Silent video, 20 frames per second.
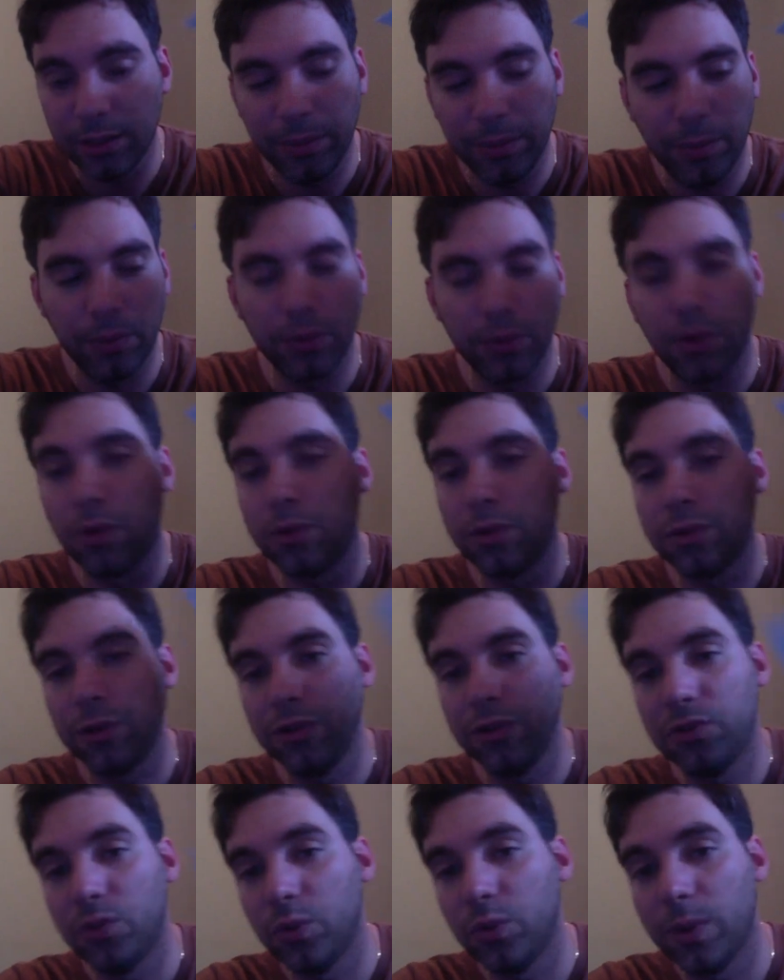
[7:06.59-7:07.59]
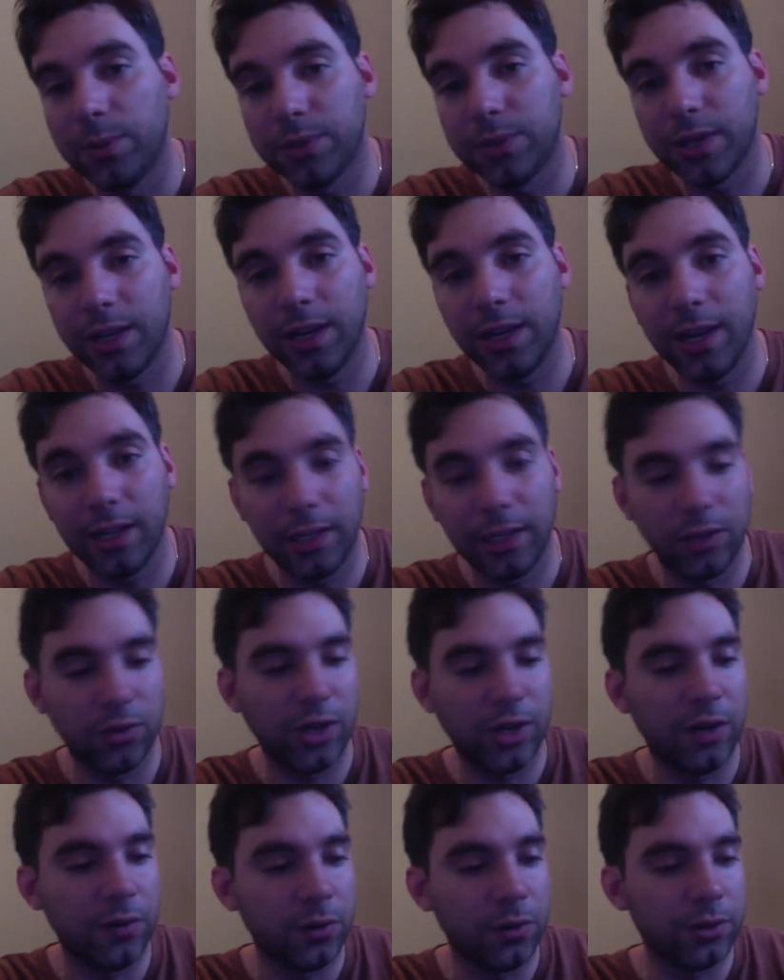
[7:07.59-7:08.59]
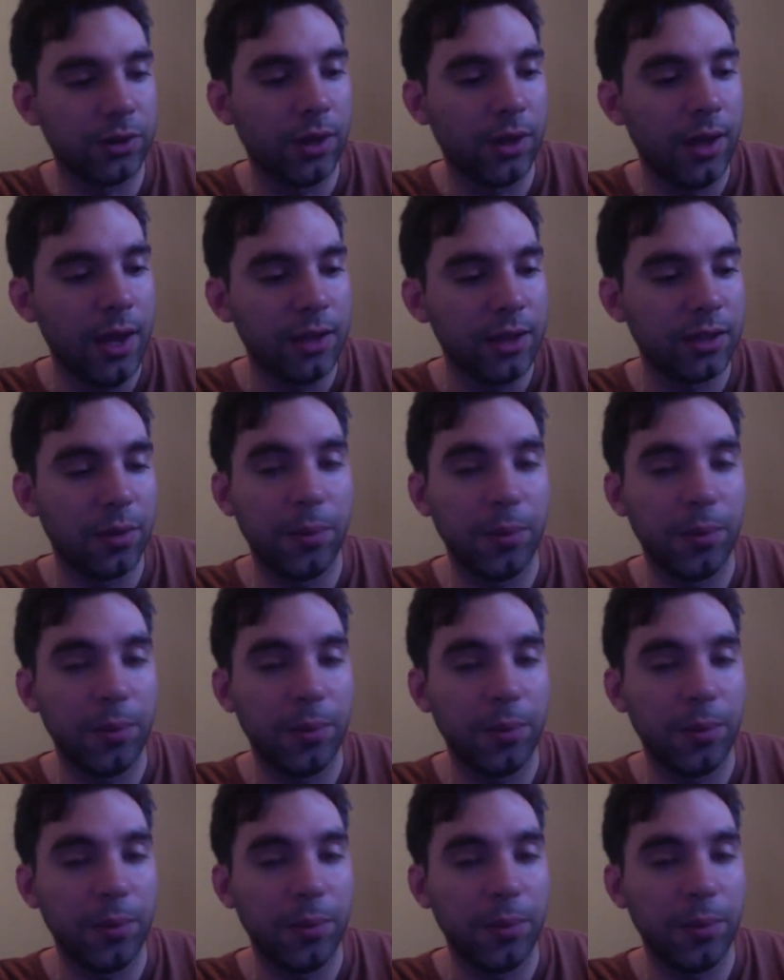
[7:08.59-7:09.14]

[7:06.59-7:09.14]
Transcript: Some people go straight to a website and get the drivers.